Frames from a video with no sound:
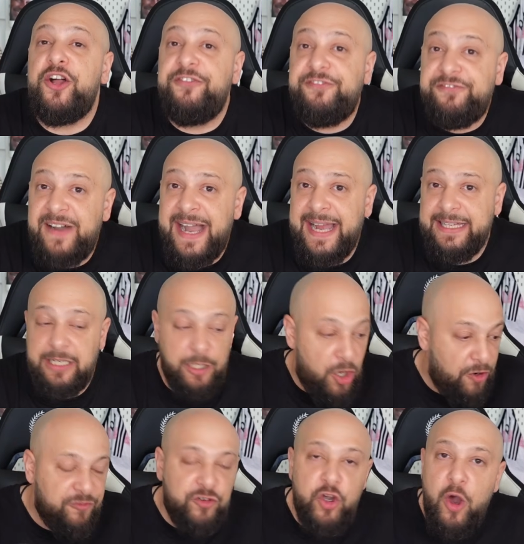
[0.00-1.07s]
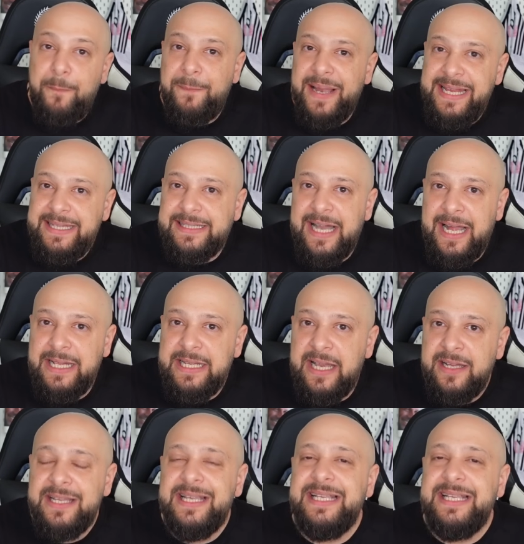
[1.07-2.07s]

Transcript: a final of Coppa Italia.